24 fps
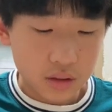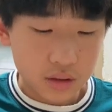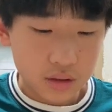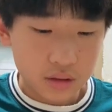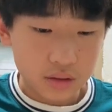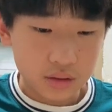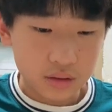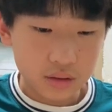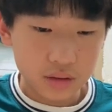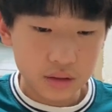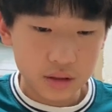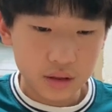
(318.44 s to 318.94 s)

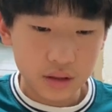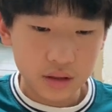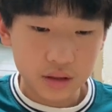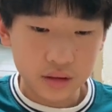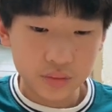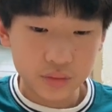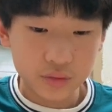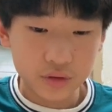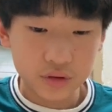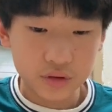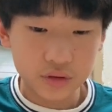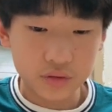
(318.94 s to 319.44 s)
The
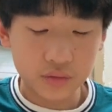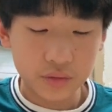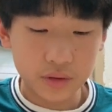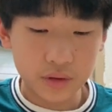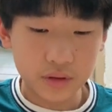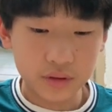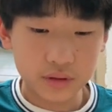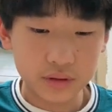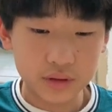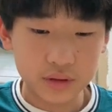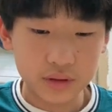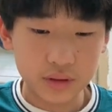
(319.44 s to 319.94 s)
animals
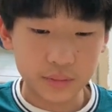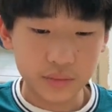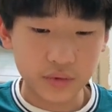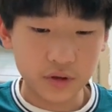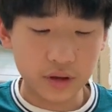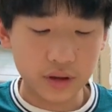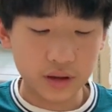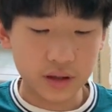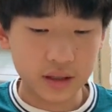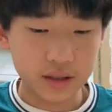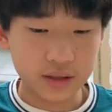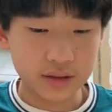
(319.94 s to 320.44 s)
were
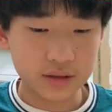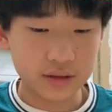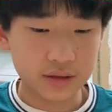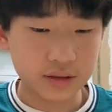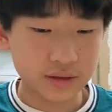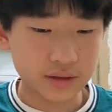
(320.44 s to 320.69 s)
surprised.